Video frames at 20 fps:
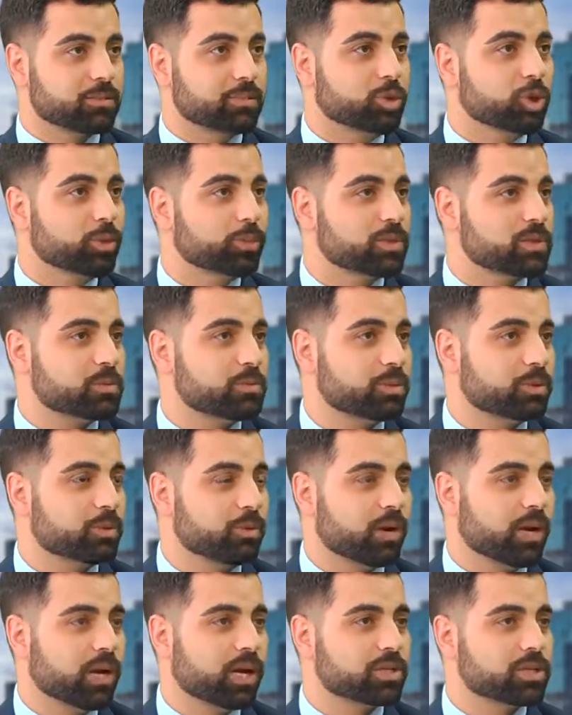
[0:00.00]

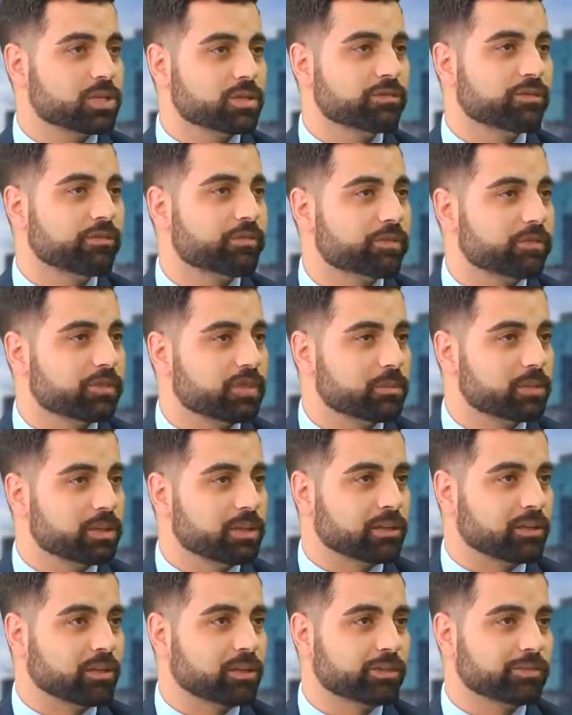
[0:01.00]
purpose-built $150
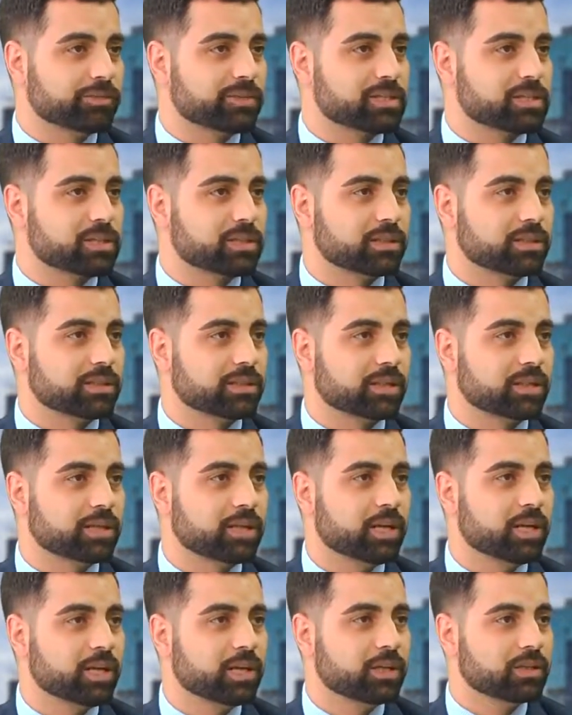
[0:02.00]
million facility
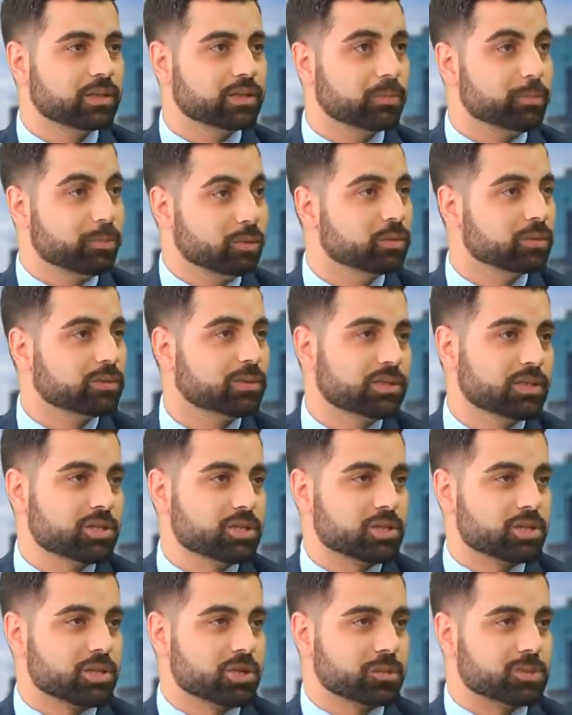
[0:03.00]
to build these
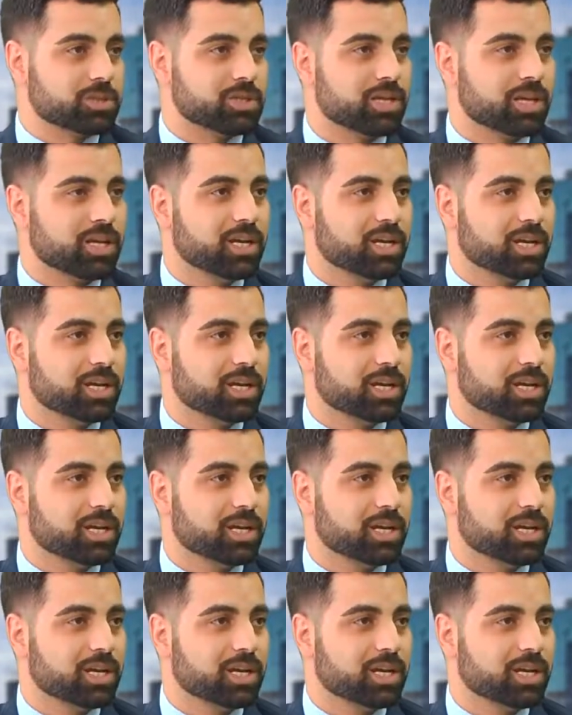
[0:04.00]
chips.